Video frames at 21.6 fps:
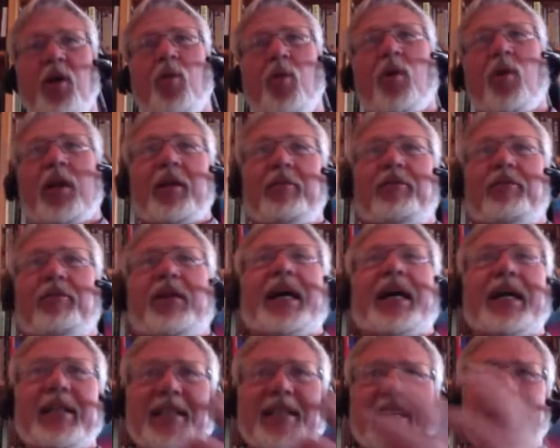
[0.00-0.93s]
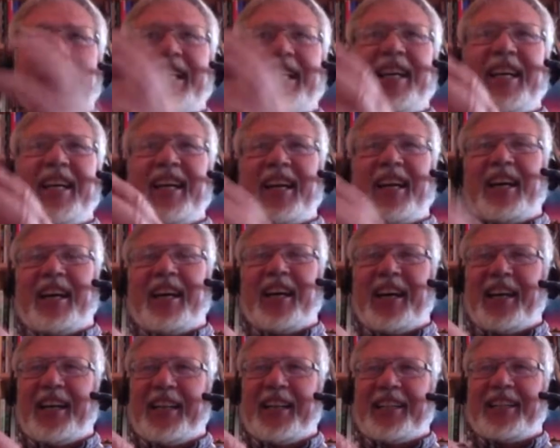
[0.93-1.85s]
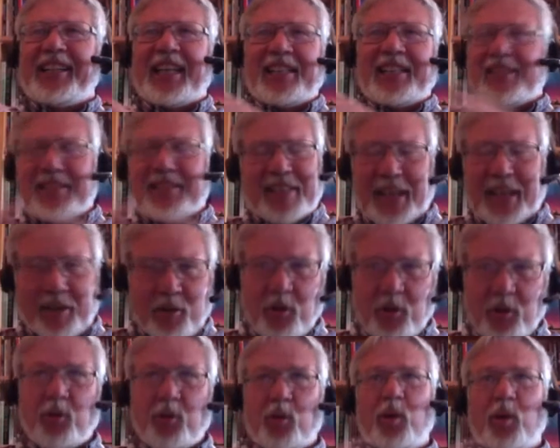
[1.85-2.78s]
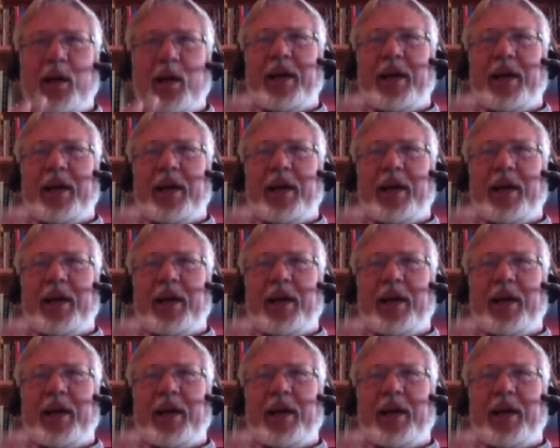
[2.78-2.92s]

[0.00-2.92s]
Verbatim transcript: Well, in fact, uh, that's not true.